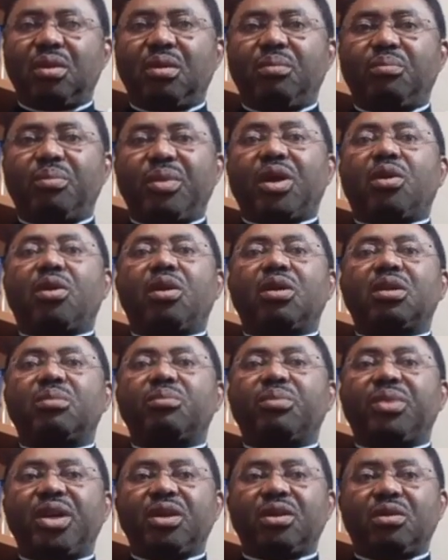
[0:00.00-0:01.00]
May God
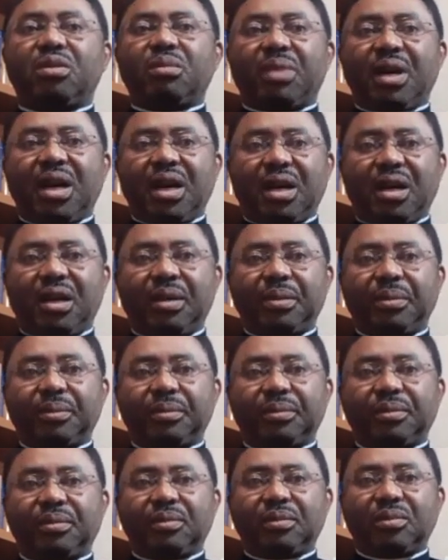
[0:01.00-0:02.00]
bring you back.
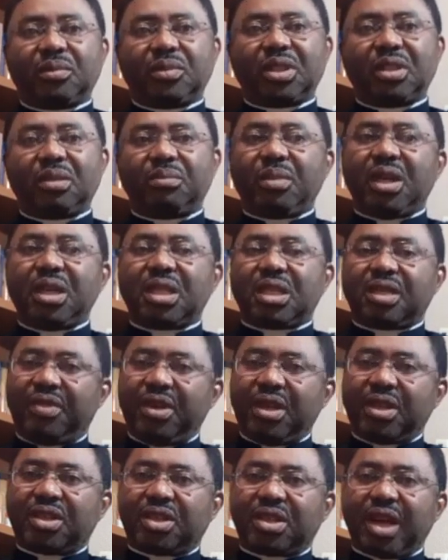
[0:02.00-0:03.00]
May his
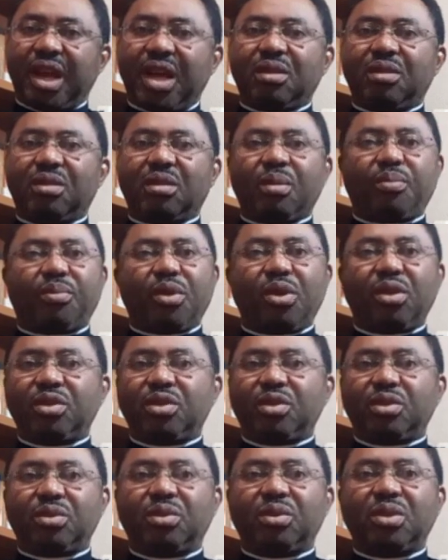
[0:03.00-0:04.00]
face shine upon
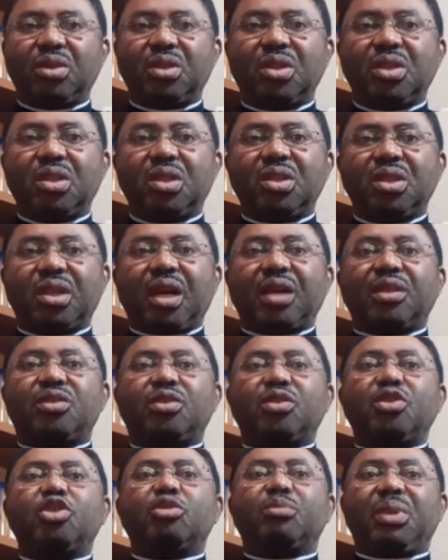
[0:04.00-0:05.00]
you, that
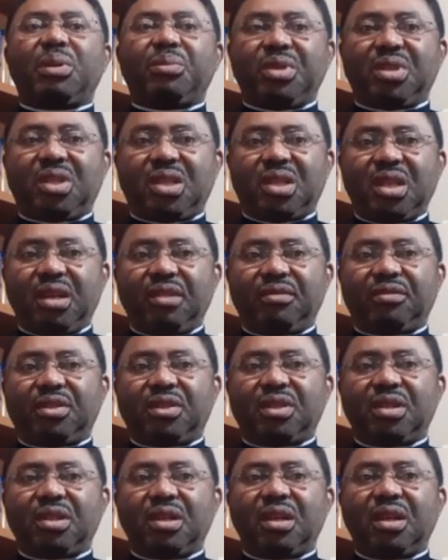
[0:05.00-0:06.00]
you may be saved,
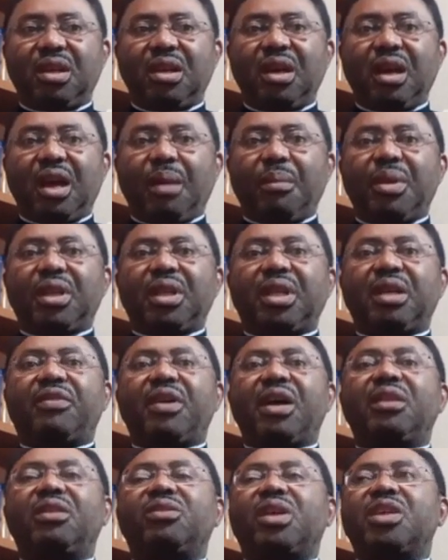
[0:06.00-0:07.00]
and may
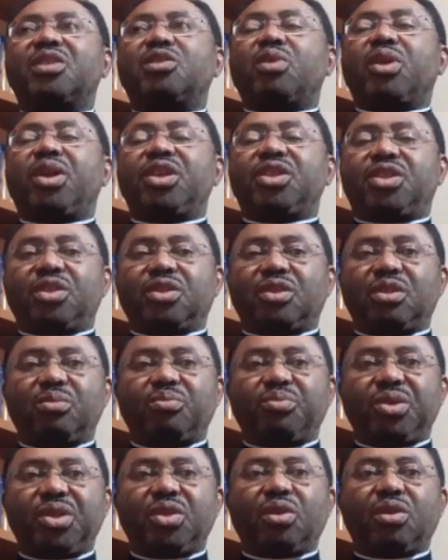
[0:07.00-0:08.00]
divine
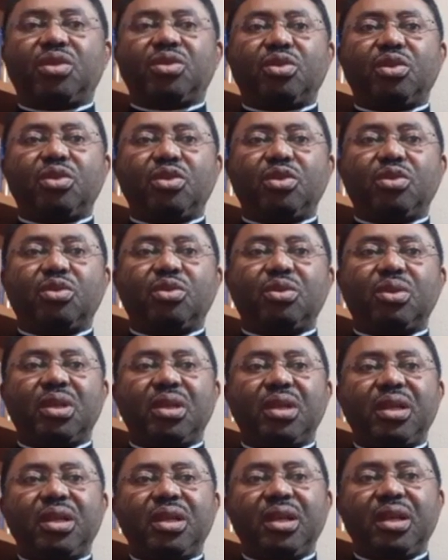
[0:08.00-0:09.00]
restoration be unto you
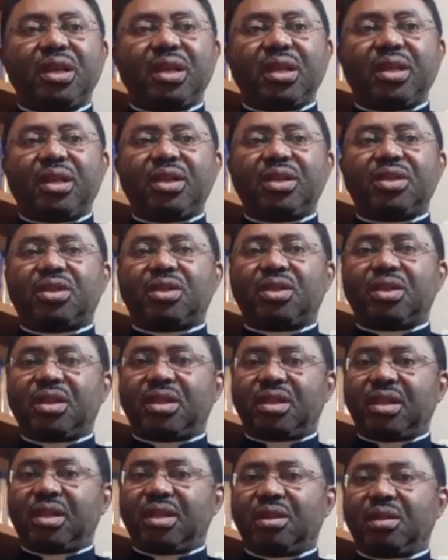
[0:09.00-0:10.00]
in this
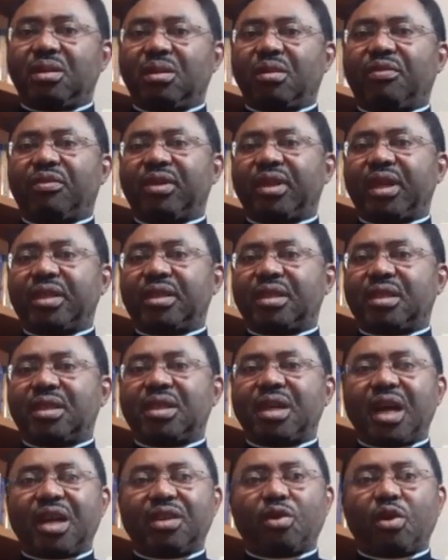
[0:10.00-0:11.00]
season of Lent
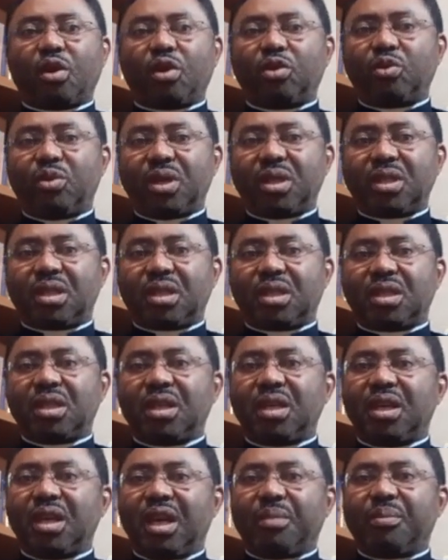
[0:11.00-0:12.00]
and always.
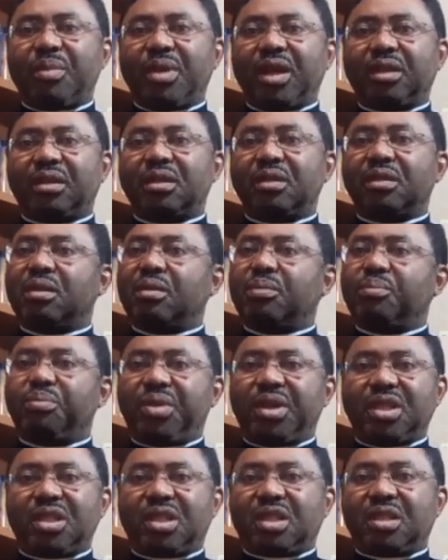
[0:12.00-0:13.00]
Amen.
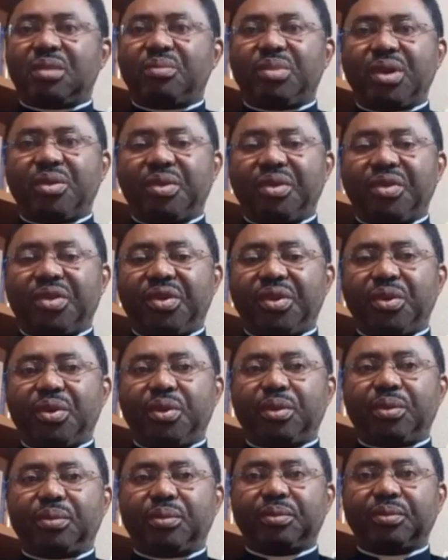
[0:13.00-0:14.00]
Peace be with you.